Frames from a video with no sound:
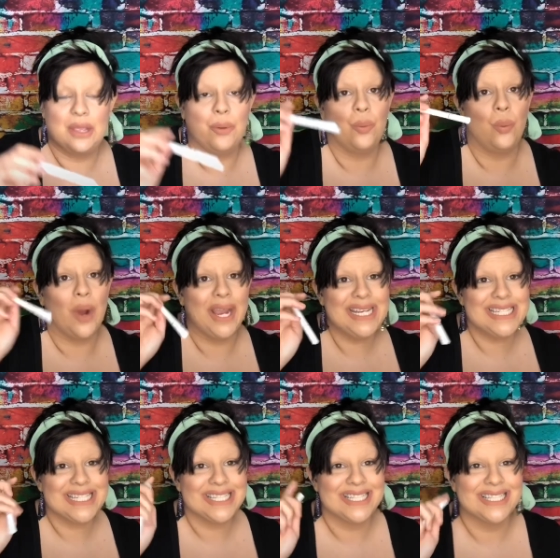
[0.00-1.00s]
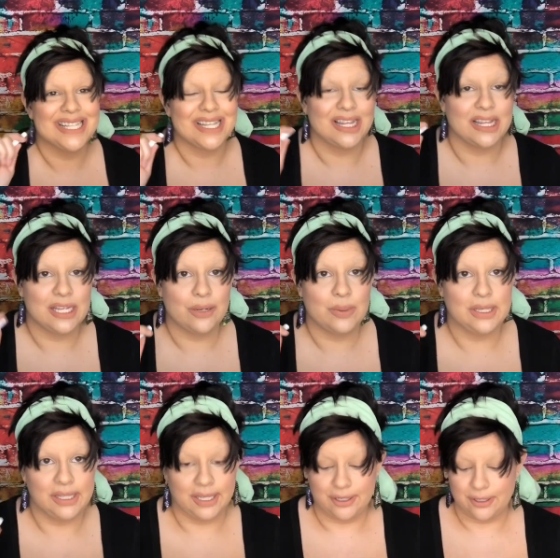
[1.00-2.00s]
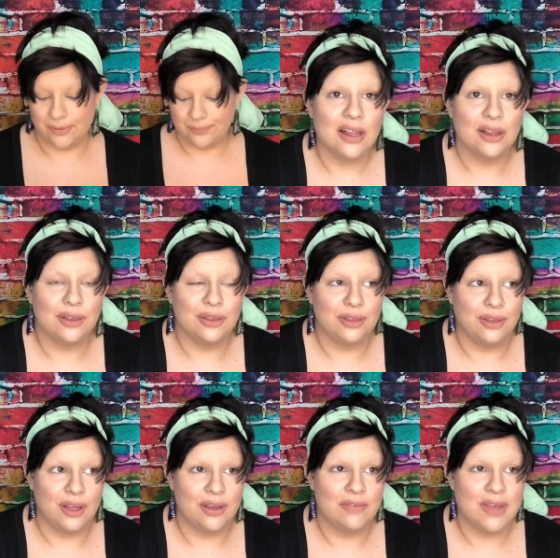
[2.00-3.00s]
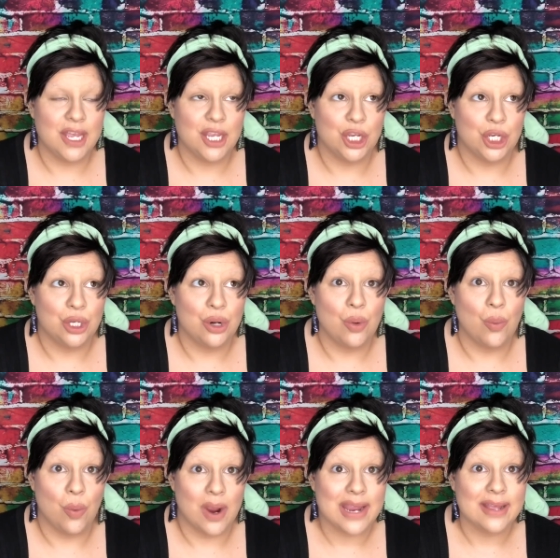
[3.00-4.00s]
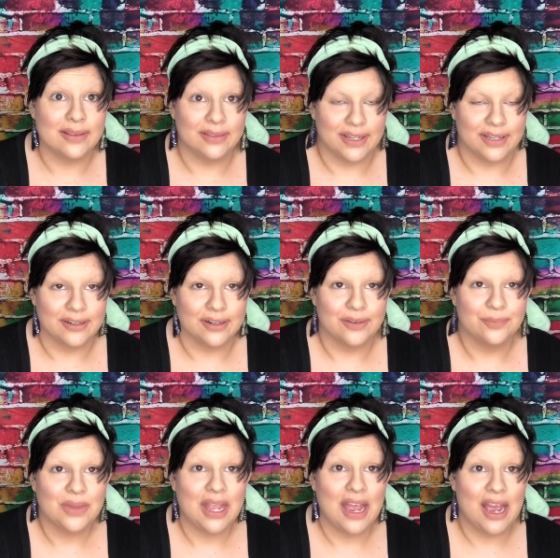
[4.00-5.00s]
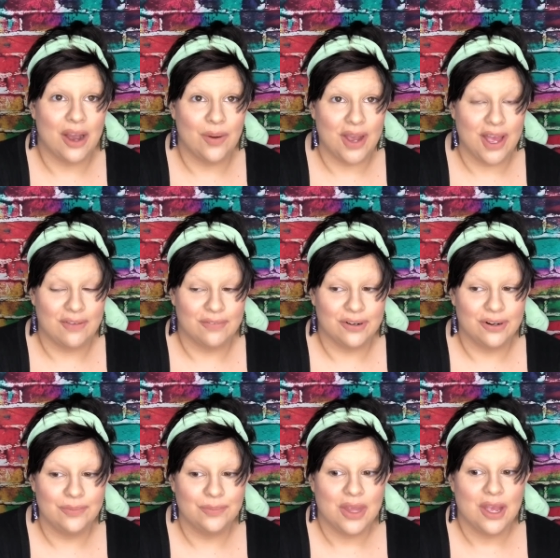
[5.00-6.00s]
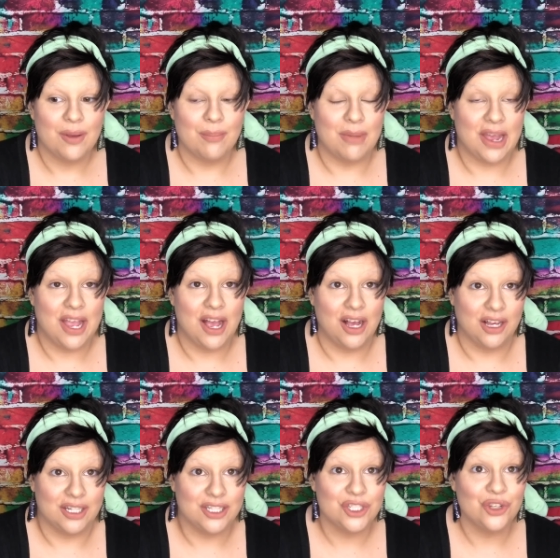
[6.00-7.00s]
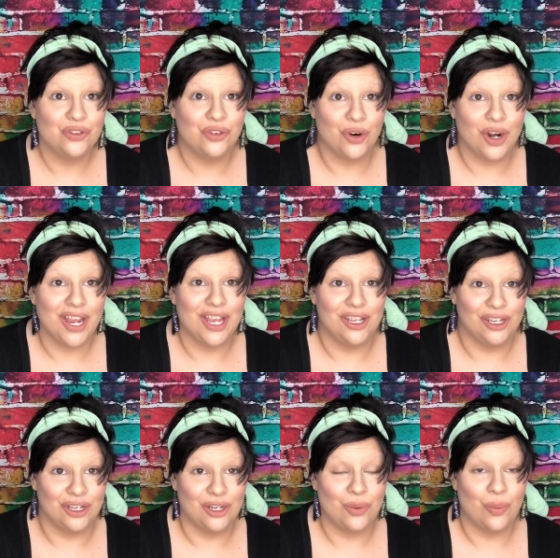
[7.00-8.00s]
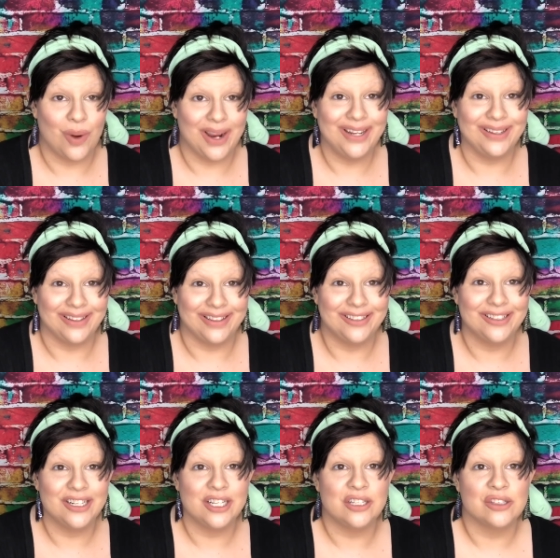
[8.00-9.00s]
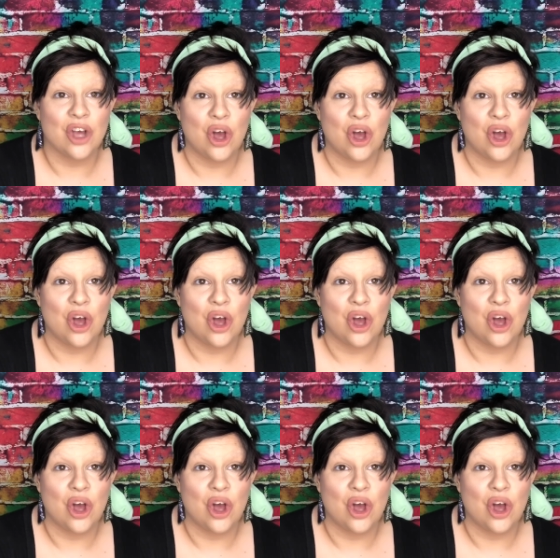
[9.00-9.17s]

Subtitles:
a white liquid liner. Love a good white liner. However, my hunt for a good white liner is